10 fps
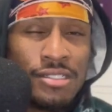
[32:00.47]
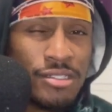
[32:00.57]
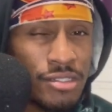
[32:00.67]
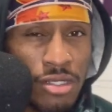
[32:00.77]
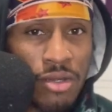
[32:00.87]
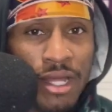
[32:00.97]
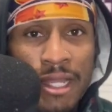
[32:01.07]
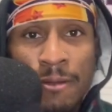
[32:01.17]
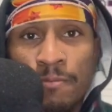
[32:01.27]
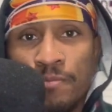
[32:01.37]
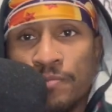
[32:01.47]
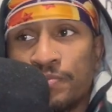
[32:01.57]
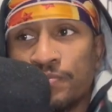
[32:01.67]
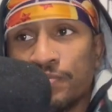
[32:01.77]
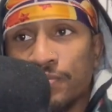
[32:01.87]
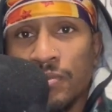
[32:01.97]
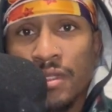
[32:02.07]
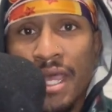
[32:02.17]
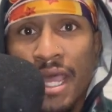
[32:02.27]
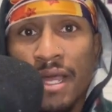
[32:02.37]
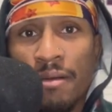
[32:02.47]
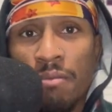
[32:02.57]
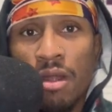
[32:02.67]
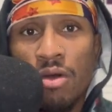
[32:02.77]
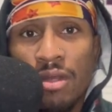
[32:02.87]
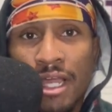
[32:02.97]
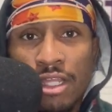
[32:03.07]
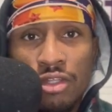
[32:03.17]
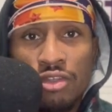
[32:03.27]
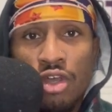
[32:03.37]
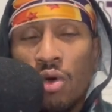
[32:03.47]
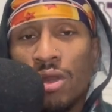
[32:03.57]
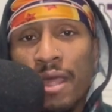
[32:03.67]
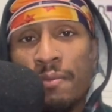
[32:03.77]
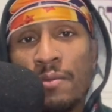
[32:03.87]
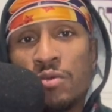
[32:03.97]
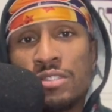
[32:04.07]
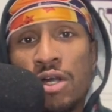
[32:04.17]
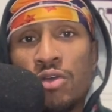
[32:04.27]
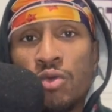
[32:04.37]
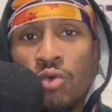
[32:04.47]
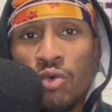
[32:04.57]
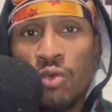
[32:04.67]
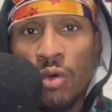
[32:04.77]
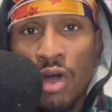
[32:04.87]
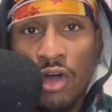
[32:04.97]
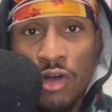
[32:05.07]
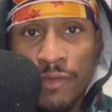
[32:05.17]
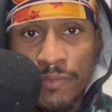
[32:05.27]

So, like, yeah, bro, like, don't let people tell you who you are.